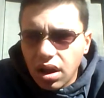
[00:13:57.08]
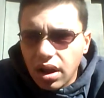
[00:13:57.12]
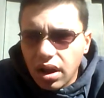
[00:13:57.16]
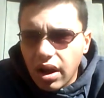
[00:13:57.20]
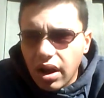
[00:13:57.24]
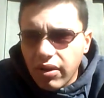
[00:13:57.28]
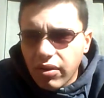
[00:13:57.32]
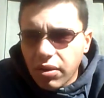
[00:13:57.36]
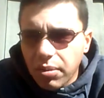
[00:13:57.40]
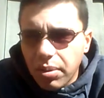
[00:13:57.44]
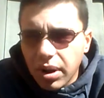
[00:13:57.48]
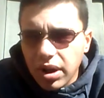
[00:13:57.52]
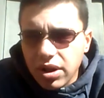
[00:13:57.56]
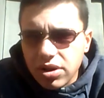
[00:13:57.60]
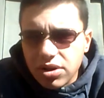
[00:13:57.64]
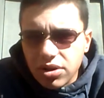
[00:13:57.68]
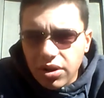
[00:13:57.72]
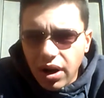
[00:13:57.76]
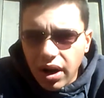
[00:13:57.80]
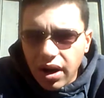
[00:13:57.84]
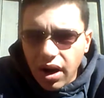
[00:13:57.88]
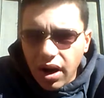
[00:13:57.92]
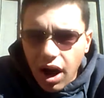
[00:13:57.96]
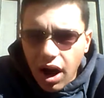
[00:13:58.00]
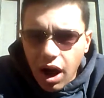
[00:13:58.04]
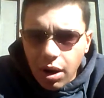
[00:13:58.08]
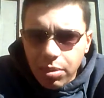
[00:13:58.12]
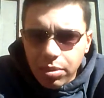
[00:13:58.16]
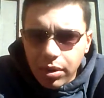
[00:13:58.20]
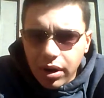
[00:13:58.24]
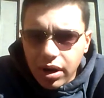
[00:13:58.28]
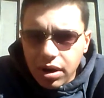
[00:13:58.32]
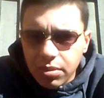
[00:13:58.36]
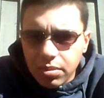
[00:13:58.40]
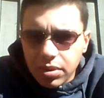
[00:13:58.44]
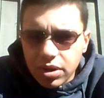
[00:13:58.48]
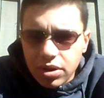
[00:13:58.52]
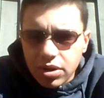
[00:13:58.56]
and everybody's trying to
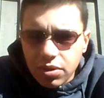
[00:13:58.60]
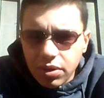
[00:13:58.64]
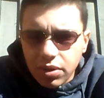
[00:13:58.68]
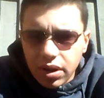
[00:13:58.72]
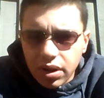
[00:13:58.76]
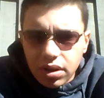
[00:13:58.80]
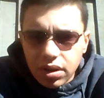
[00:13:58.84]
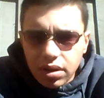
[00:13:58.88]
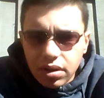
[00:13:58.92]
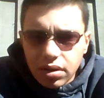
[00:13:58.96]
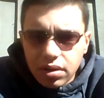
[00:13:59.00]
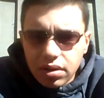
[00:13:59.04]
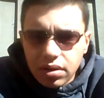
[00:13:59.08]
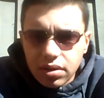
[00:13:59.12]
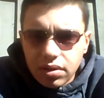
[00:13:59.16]
operate in between.